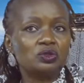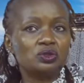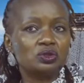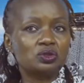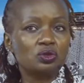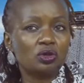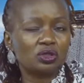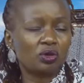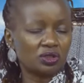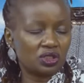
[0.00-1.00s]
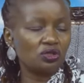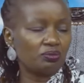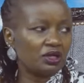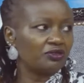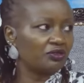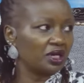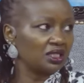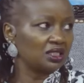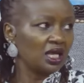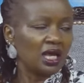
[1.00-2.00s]
should not continue being
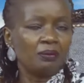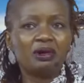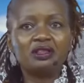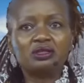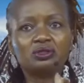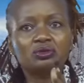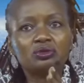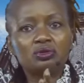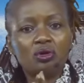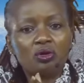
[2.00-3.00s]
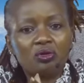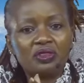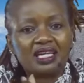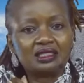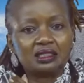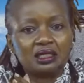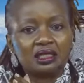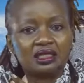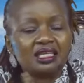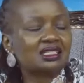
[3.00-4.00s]
friends. But they should know that
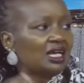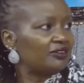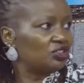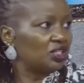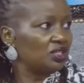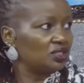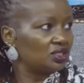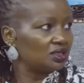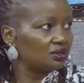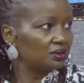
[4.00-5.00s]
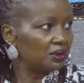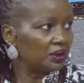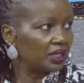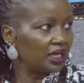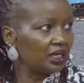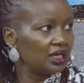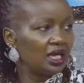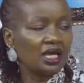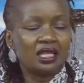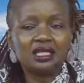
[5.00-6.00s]
things have changed. Okay?
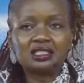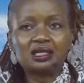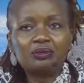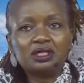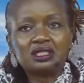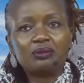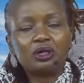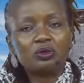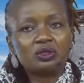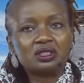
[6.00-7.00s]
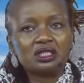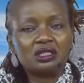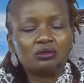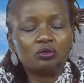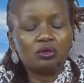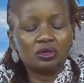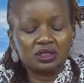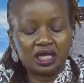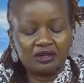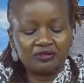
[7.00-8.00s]
The same way someone
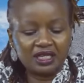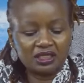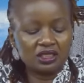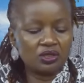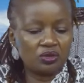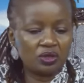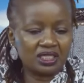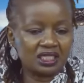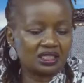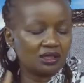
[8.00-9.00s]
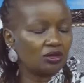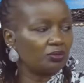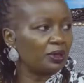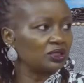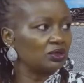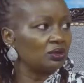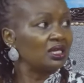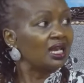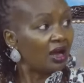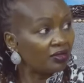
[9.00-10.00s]
was advising you as a single person,
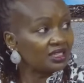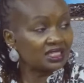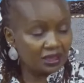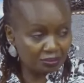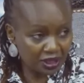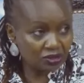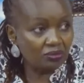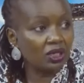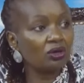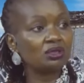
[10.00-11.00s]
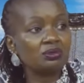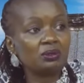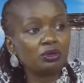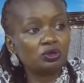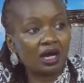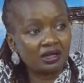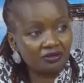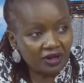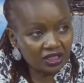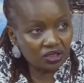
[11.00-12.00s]
now the same person may not be able to
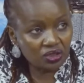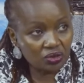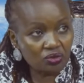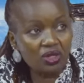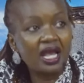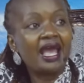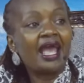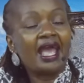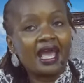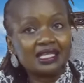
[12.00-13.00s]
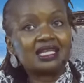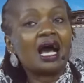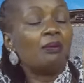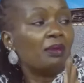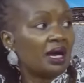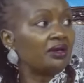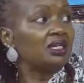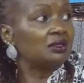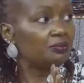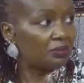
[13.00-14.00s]
advise you as a
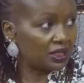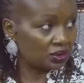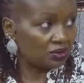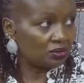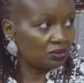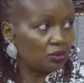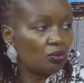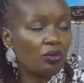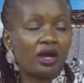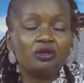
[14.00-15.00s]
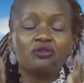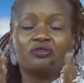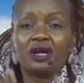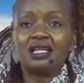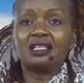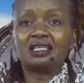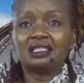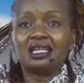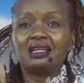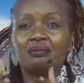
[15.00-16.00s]
married person. And you find
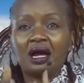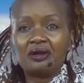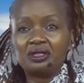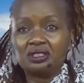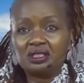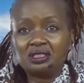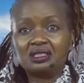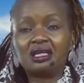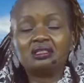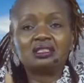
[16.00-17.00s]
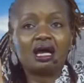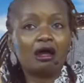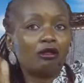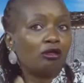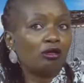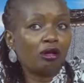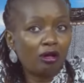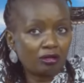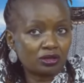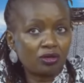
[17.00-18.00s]
that in marriages, there is a
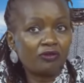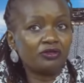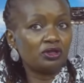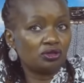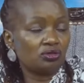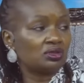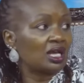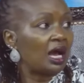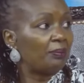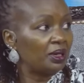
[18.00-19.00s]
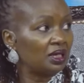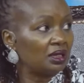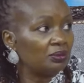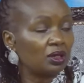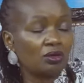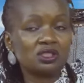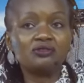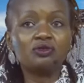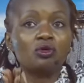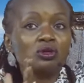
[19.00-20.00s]
lot of issues happening, because
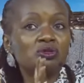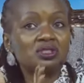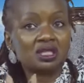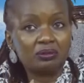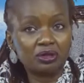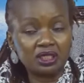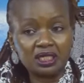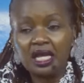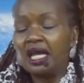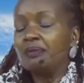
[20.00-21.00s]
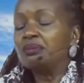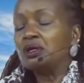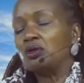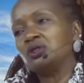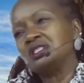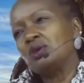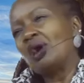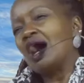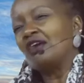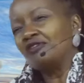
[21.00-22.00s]
if you go to somebody, because they
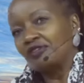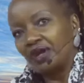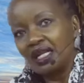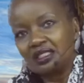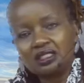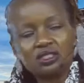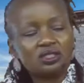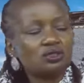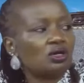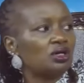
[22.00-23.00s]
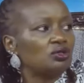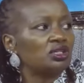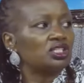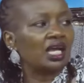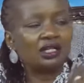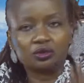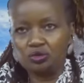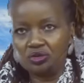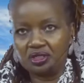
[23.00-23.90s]
were a friend since your childhood,